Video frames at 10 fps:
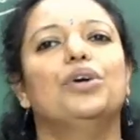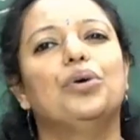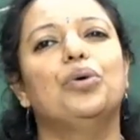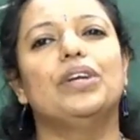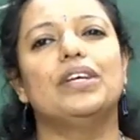
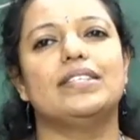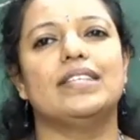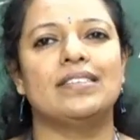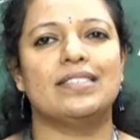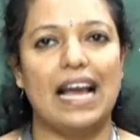2
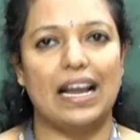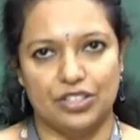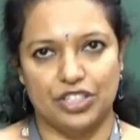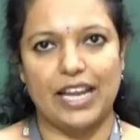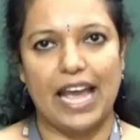distinct
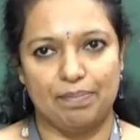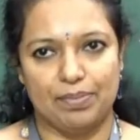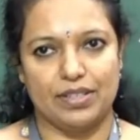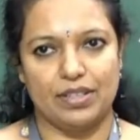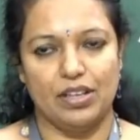large
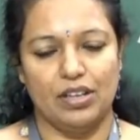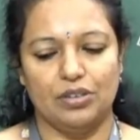gaps